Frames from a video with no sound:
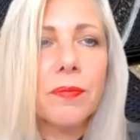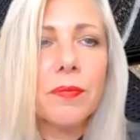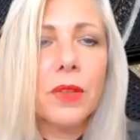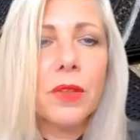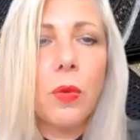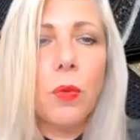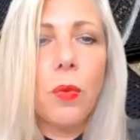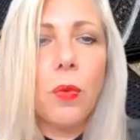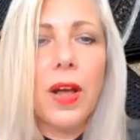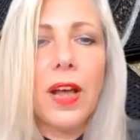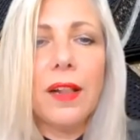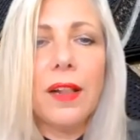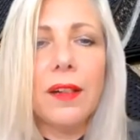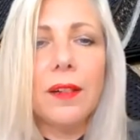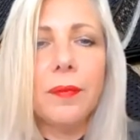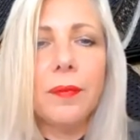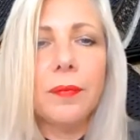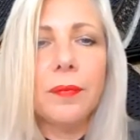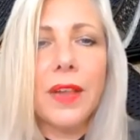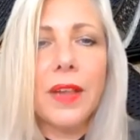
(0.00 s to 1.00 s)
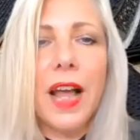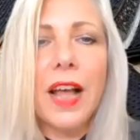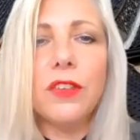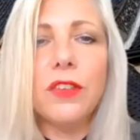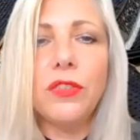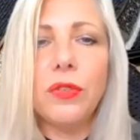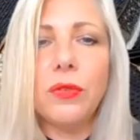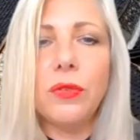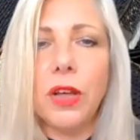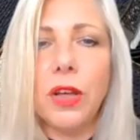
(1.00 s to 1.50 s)
"Well,
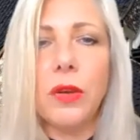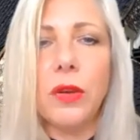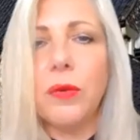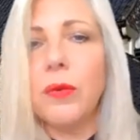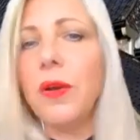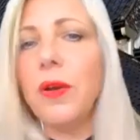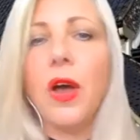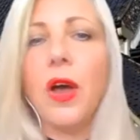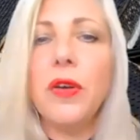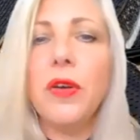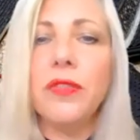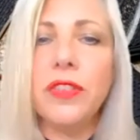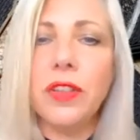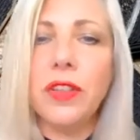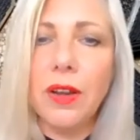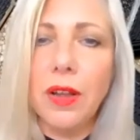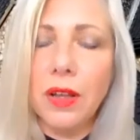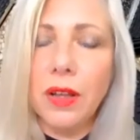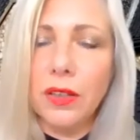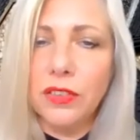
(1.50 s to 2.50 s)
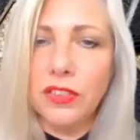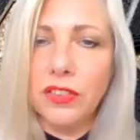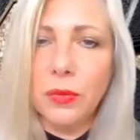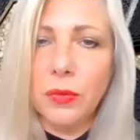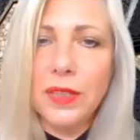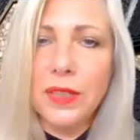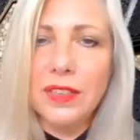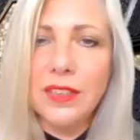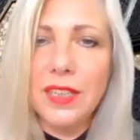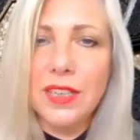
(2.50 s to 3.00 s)
as you know, over the last
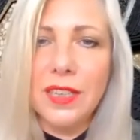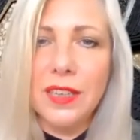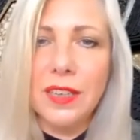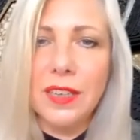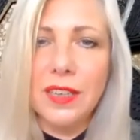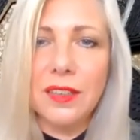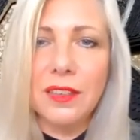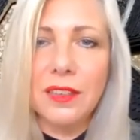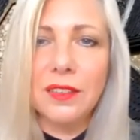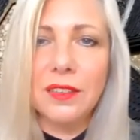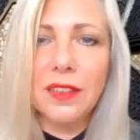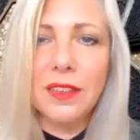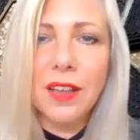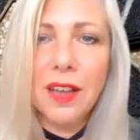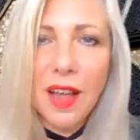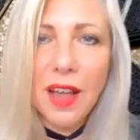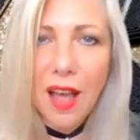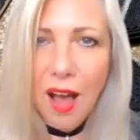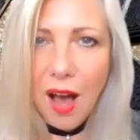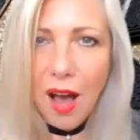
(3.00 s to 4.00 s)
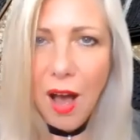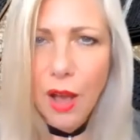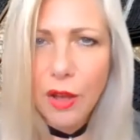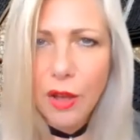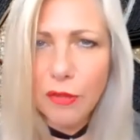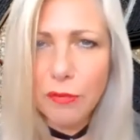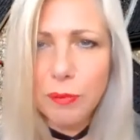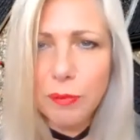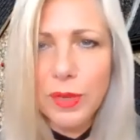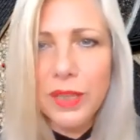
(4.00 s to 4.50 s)
20 years, I
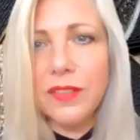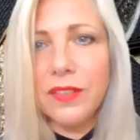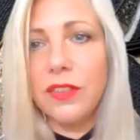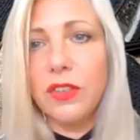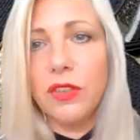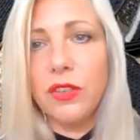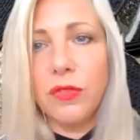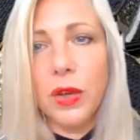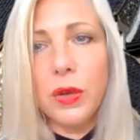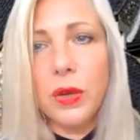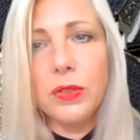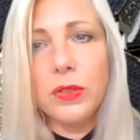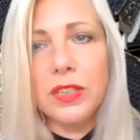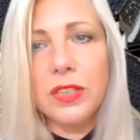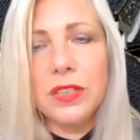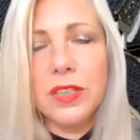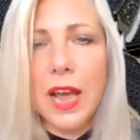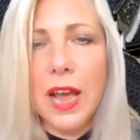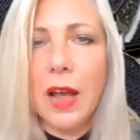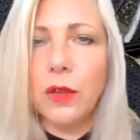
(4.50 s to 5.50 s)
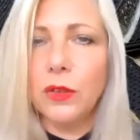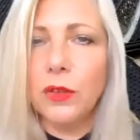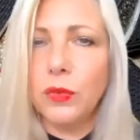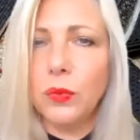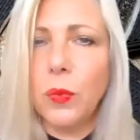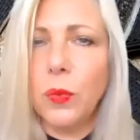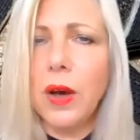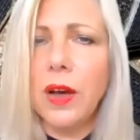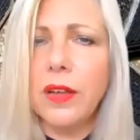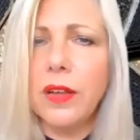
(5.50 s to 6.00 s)
have been the devoted
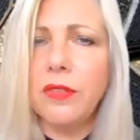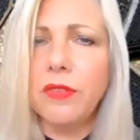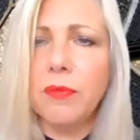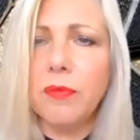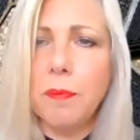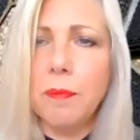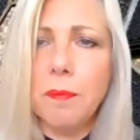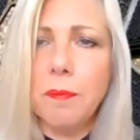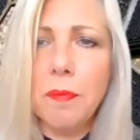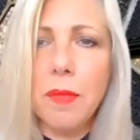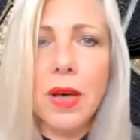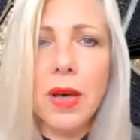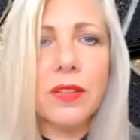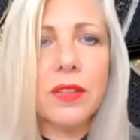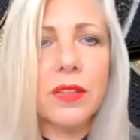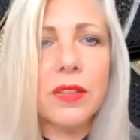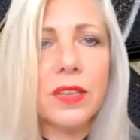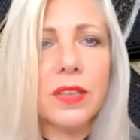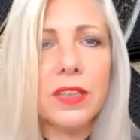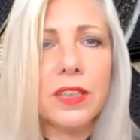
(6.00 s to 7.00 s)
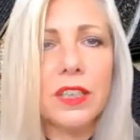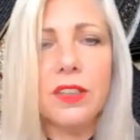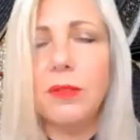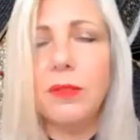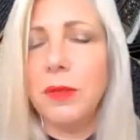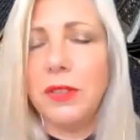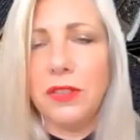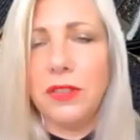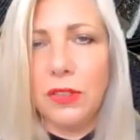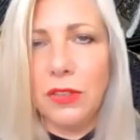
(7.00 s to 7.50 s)
housewife, mother, and
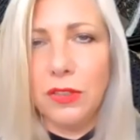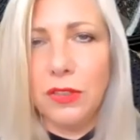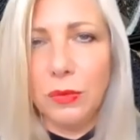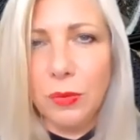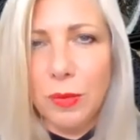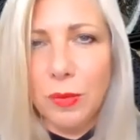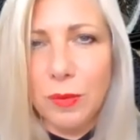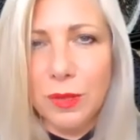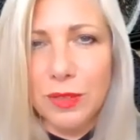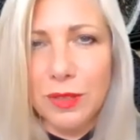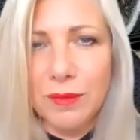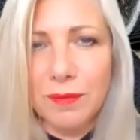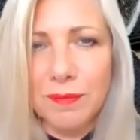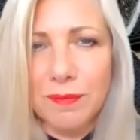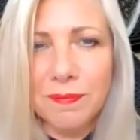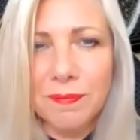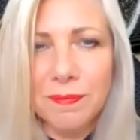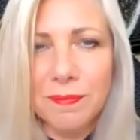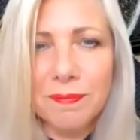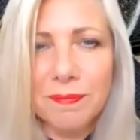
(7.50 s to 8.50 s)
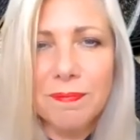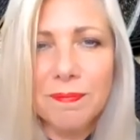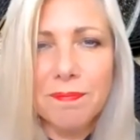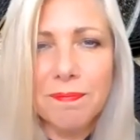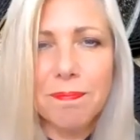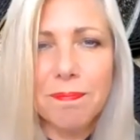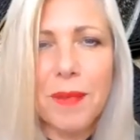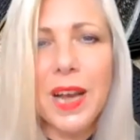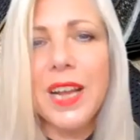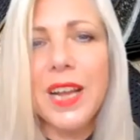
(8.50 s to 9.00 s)
businesswoman.
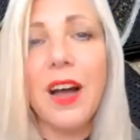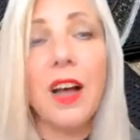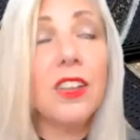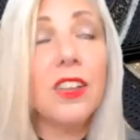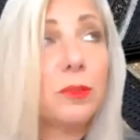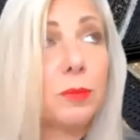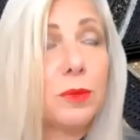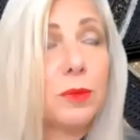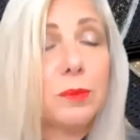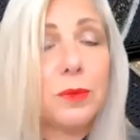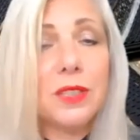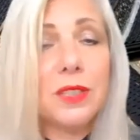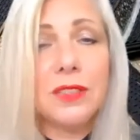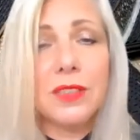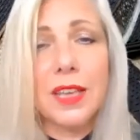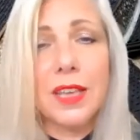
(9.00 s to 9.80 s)
My husband, Mr.